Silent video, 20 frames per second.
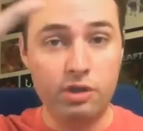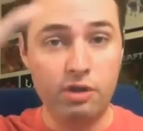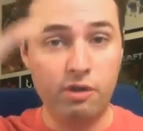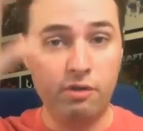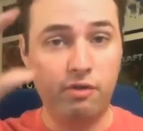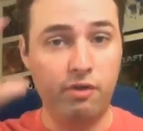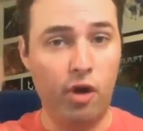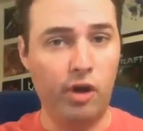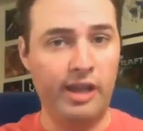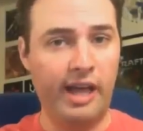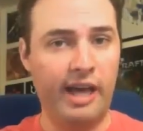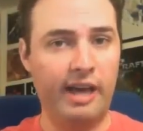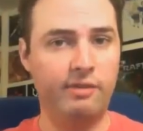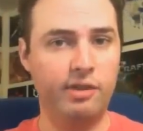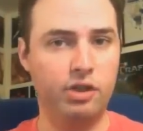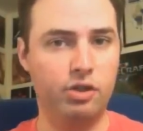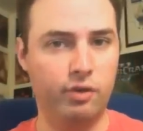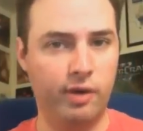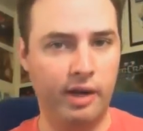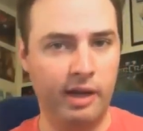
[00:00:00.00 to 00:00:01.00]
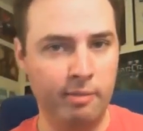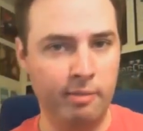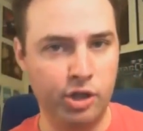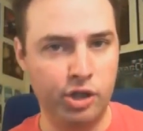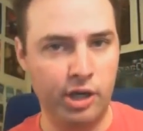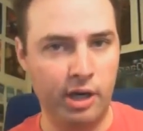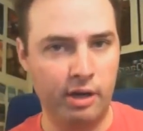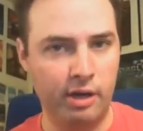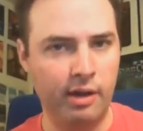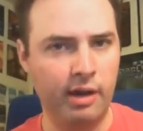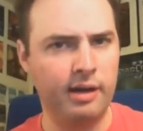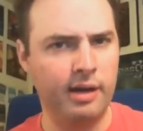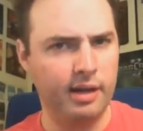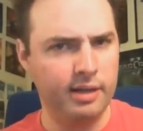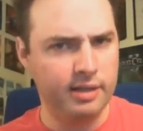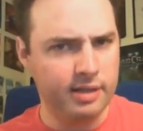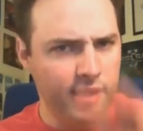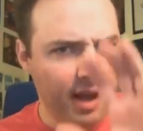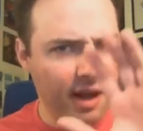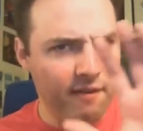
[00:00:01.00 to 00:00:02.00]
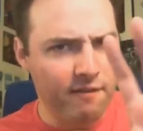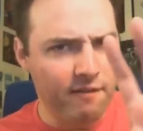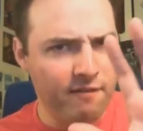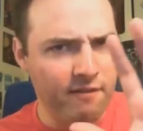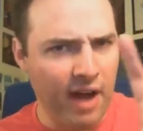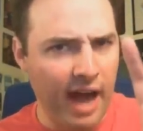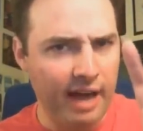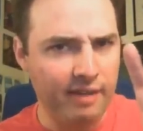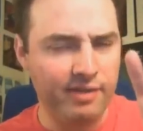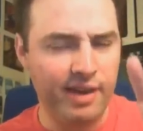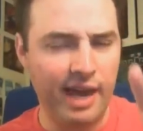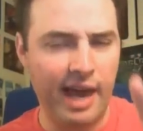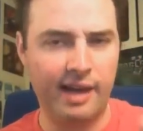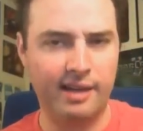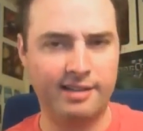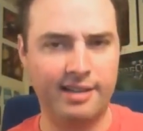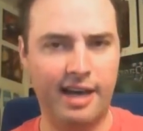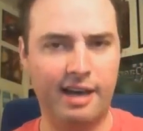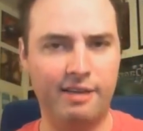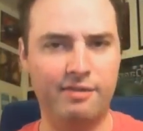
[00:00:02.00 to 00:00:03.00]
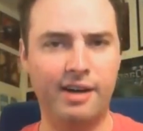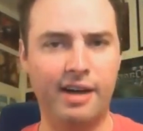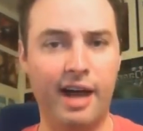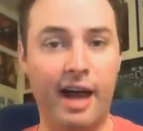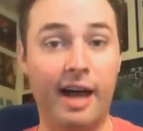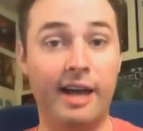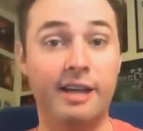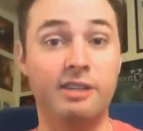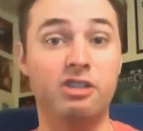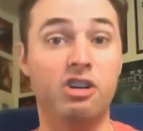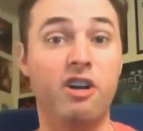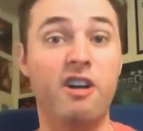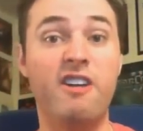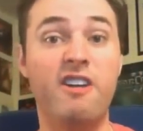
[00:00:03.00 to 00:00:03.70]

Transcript: to fall out of a drink machine than it does to get five gas out of a geyser,